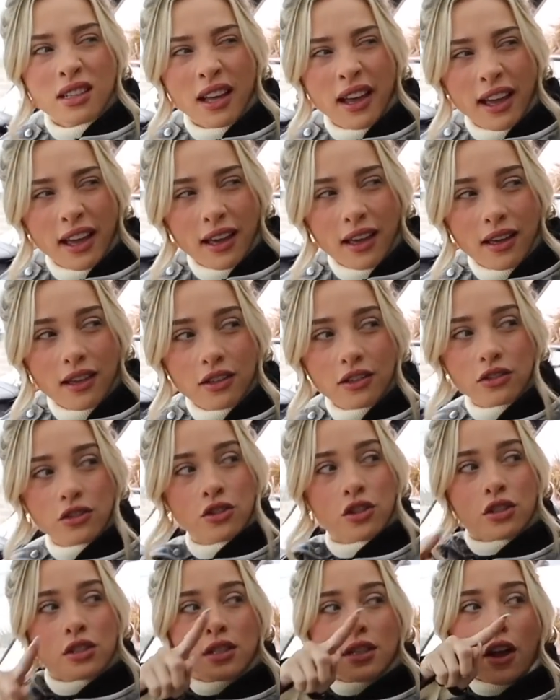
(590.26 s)
like
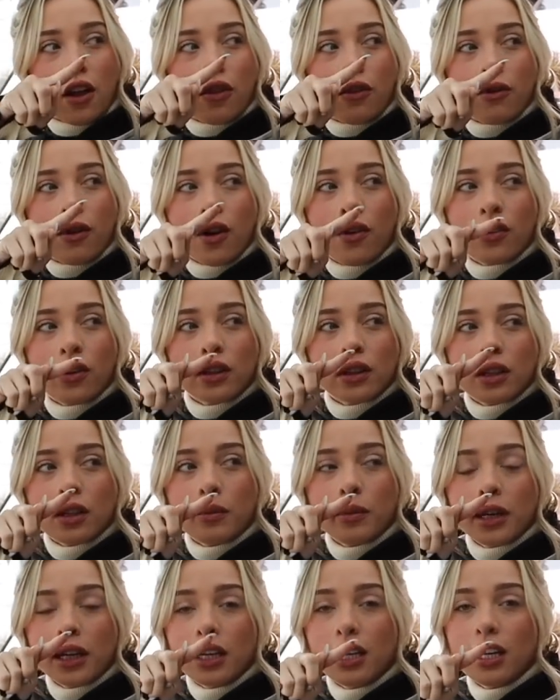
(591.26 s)
just down the road a little
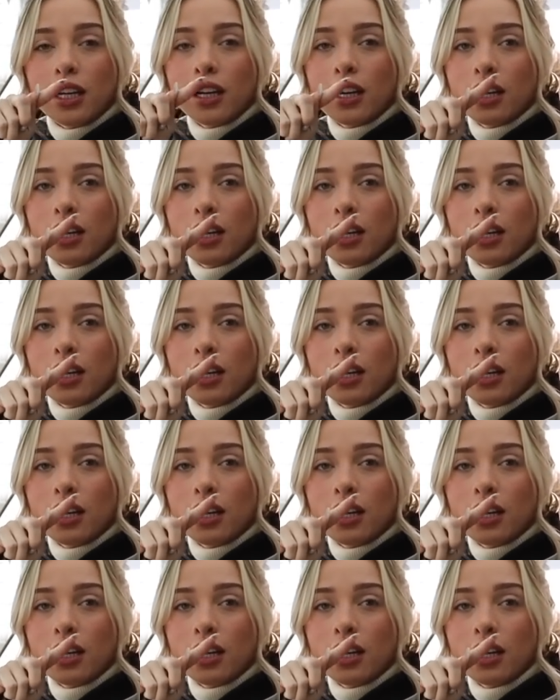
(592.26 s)
bit here